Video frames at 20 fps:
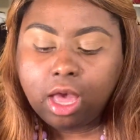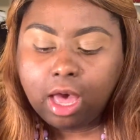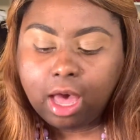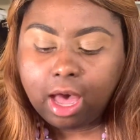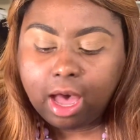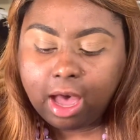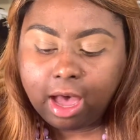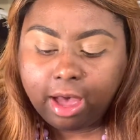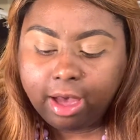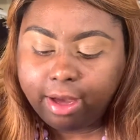
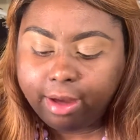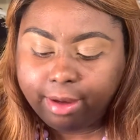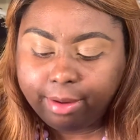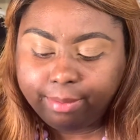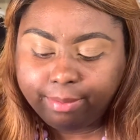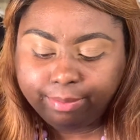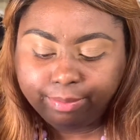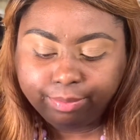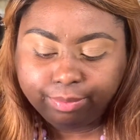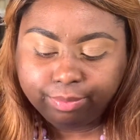
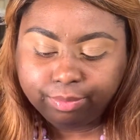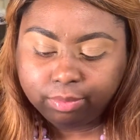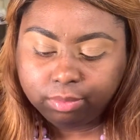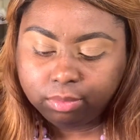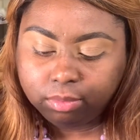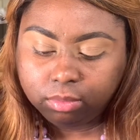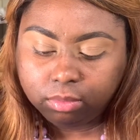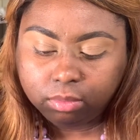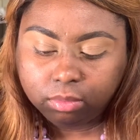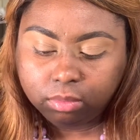Um,
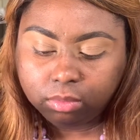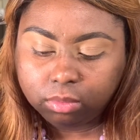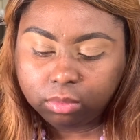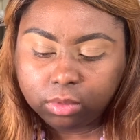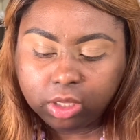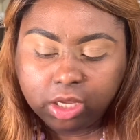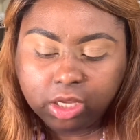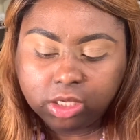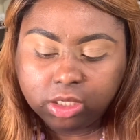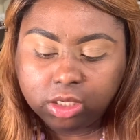
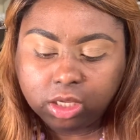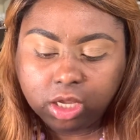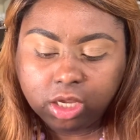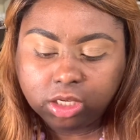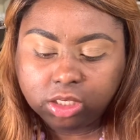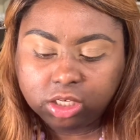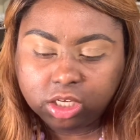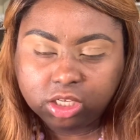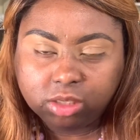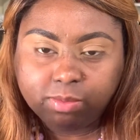it's,
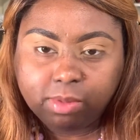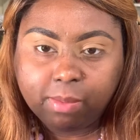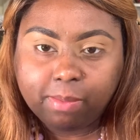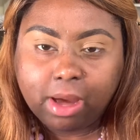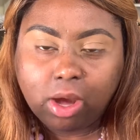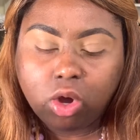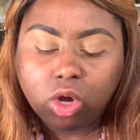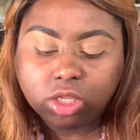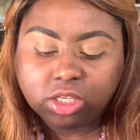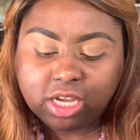it's just been my
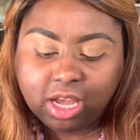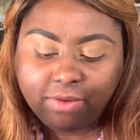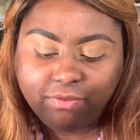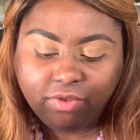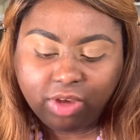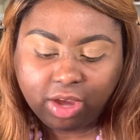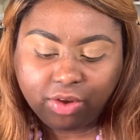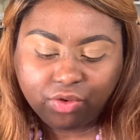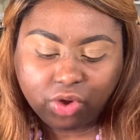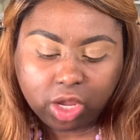all-time
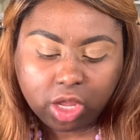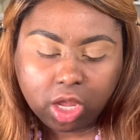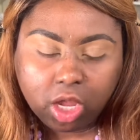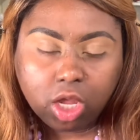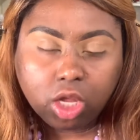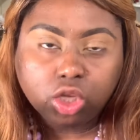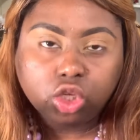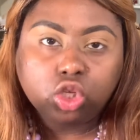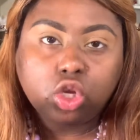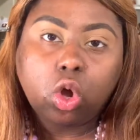favorite.
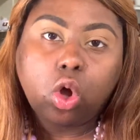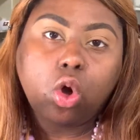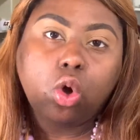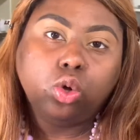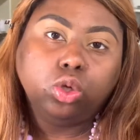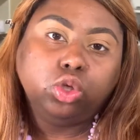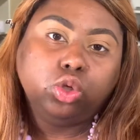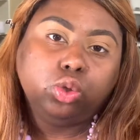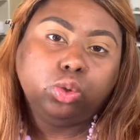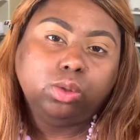So
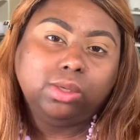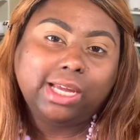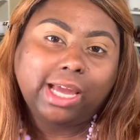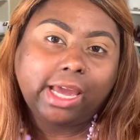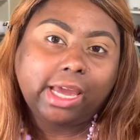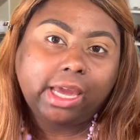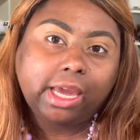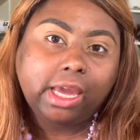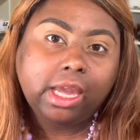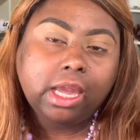
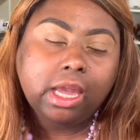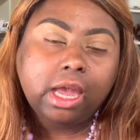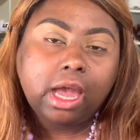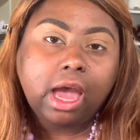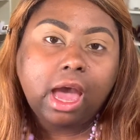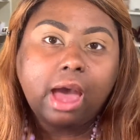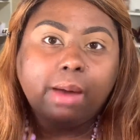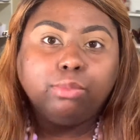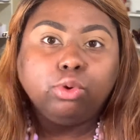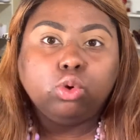today
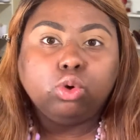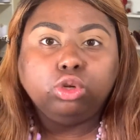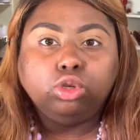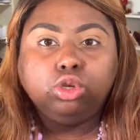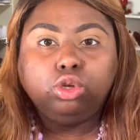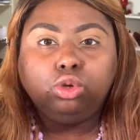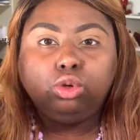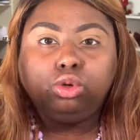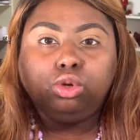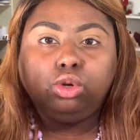I'm going
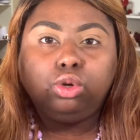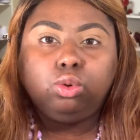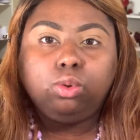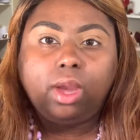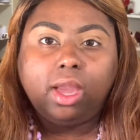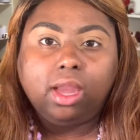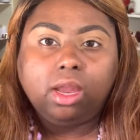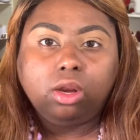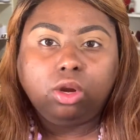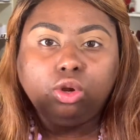to do
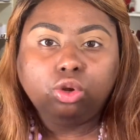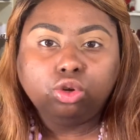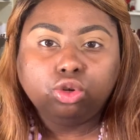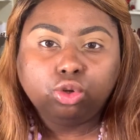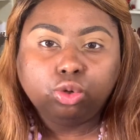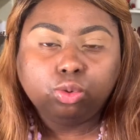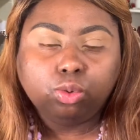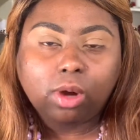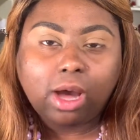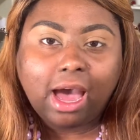a
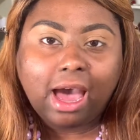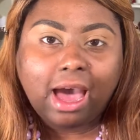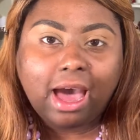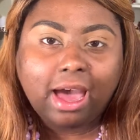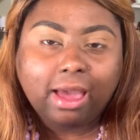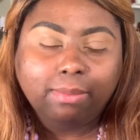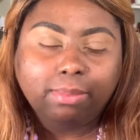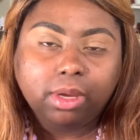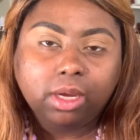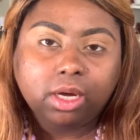neutral
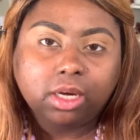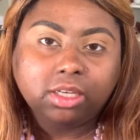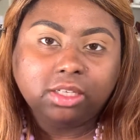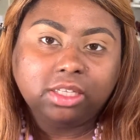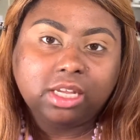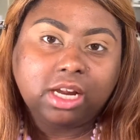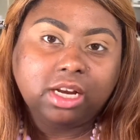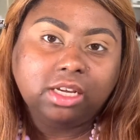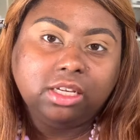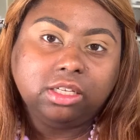eye because
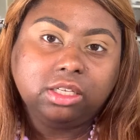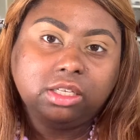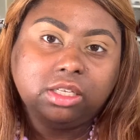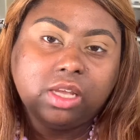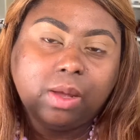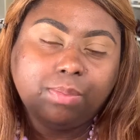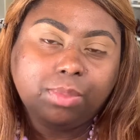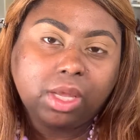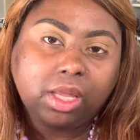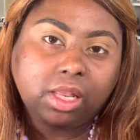that is
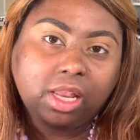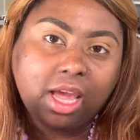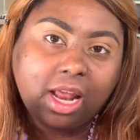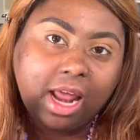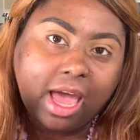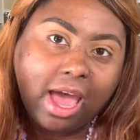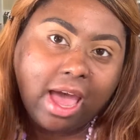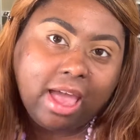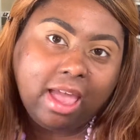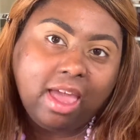something that
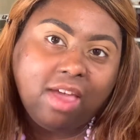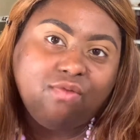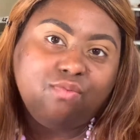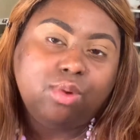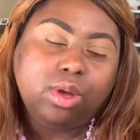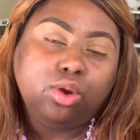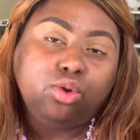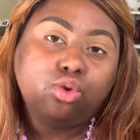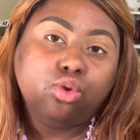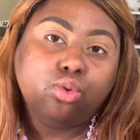I have
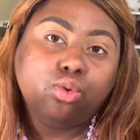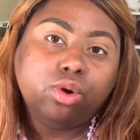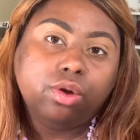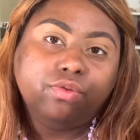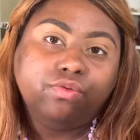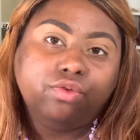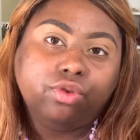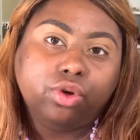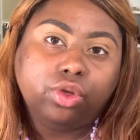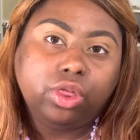been doing
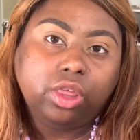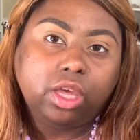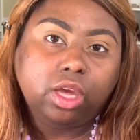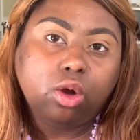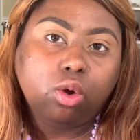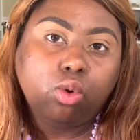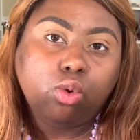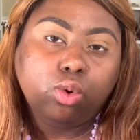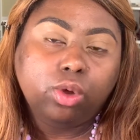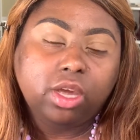for the
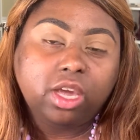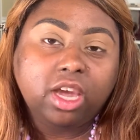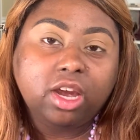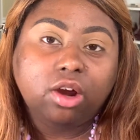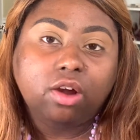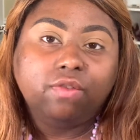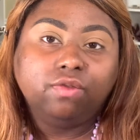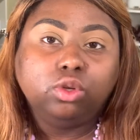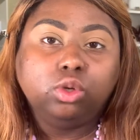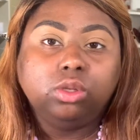whole year
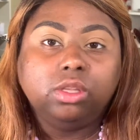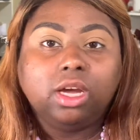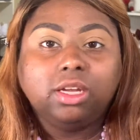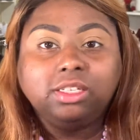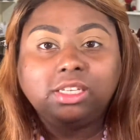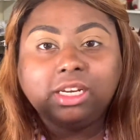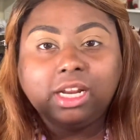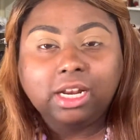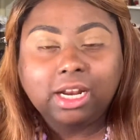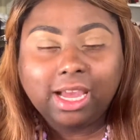of
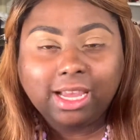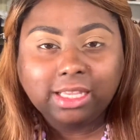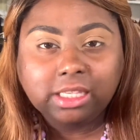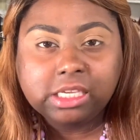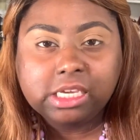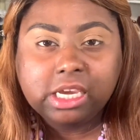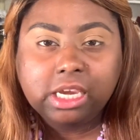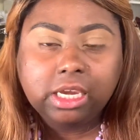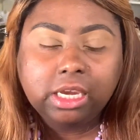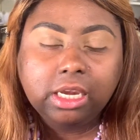
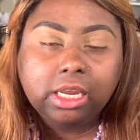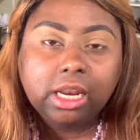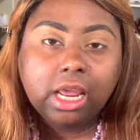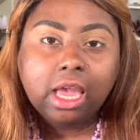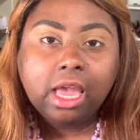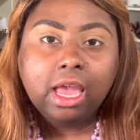2019.